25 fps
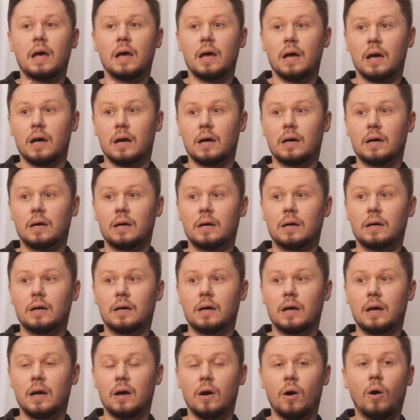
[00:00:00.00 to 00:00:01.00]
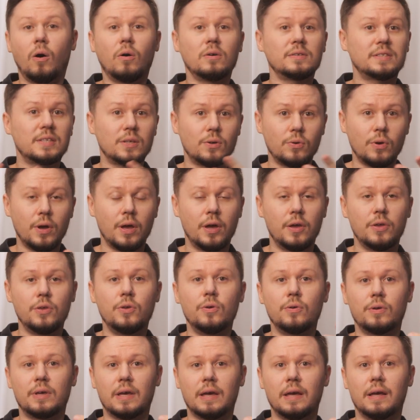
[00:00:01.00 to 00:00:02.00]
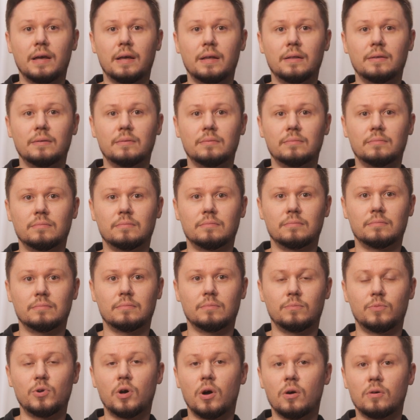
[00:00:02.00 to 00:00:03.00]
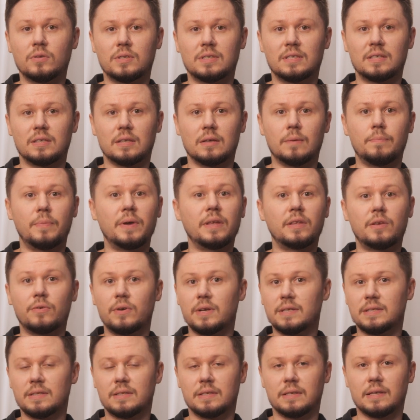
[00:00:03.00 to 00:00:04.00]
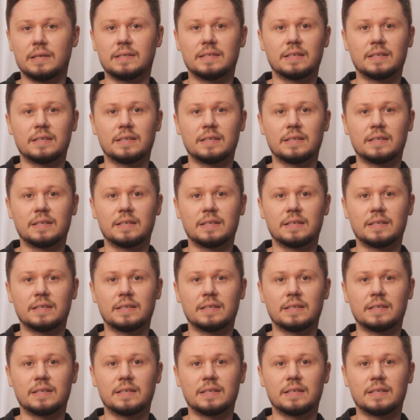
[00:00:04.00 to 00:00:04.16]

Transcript: Also, you can browse Pinterest. It's a